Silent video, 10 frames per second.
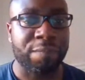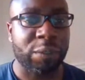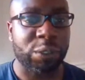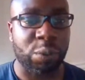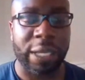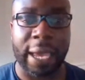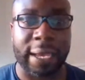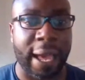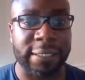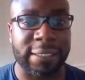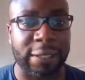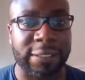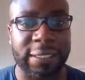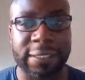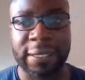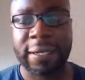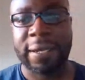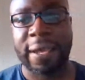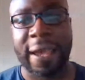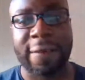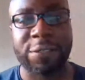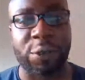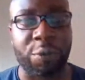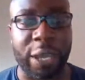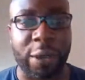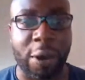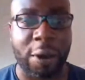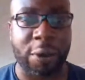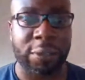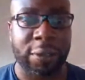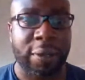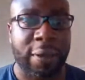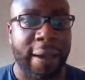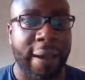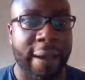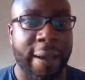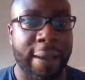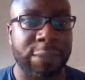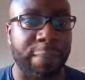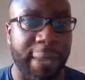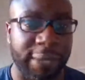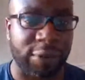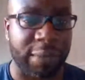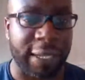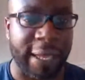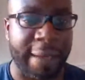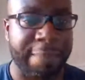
So yeah, guys, that's it. It was a great card. It was a pleasure to be there,